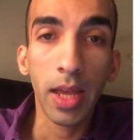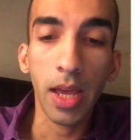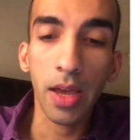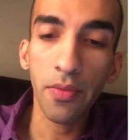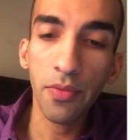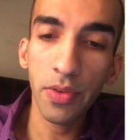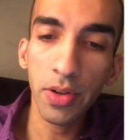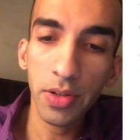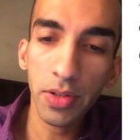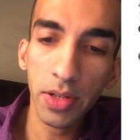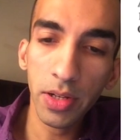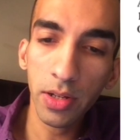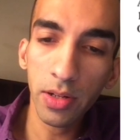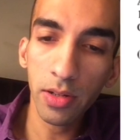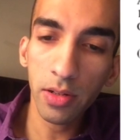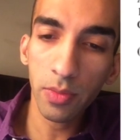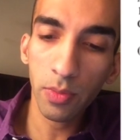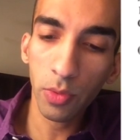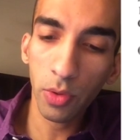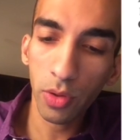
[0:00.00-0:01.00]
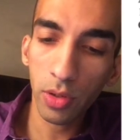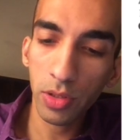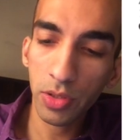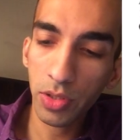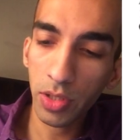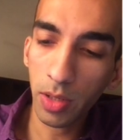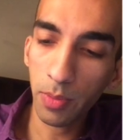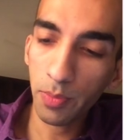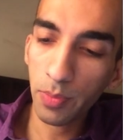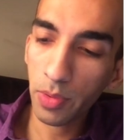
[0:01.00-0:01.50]
Every single small
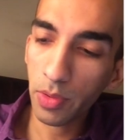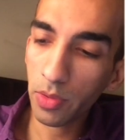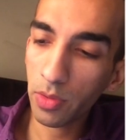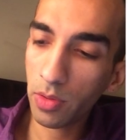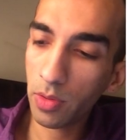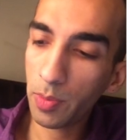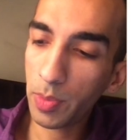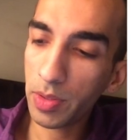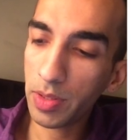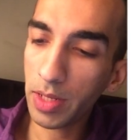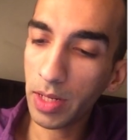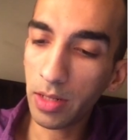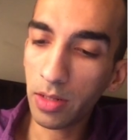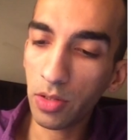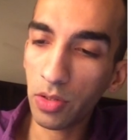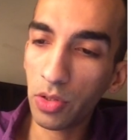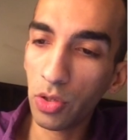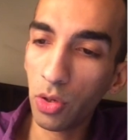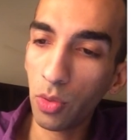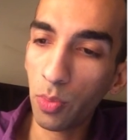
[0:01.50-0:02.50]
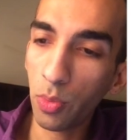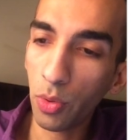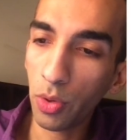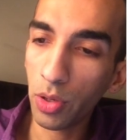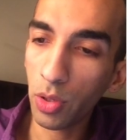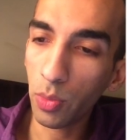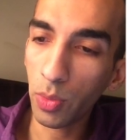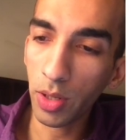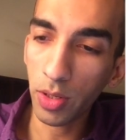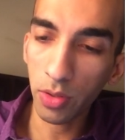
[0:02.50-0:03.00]
jump represents
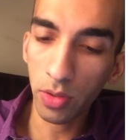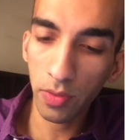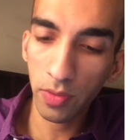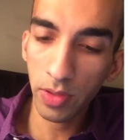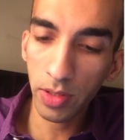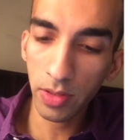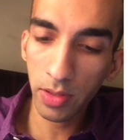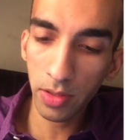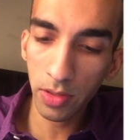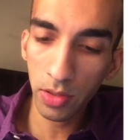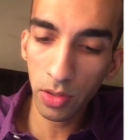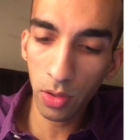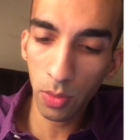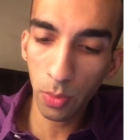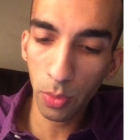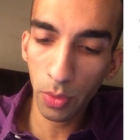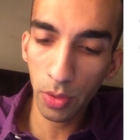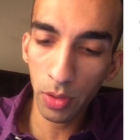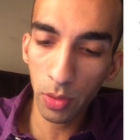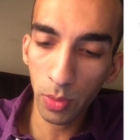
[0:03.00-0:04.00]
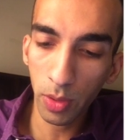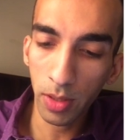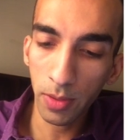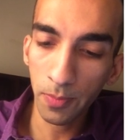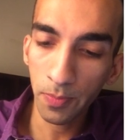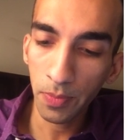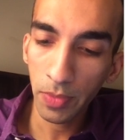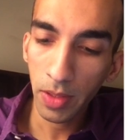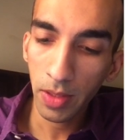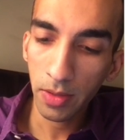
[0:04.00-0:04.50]
0.1. So if this is
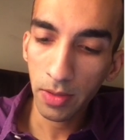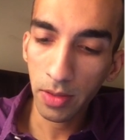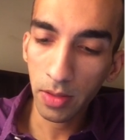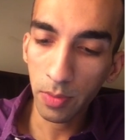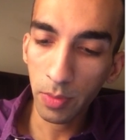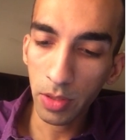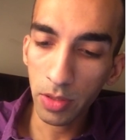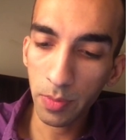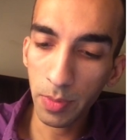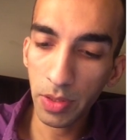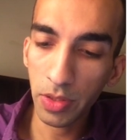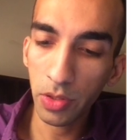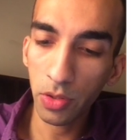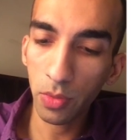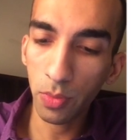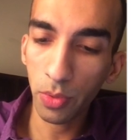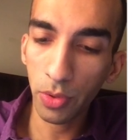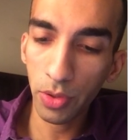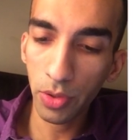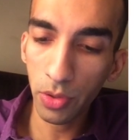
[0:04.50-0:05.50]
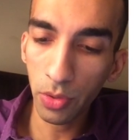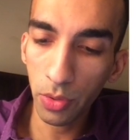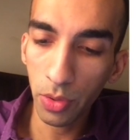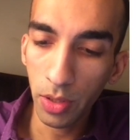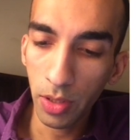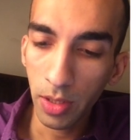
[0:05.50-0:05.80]
0.1, this must be 0.2.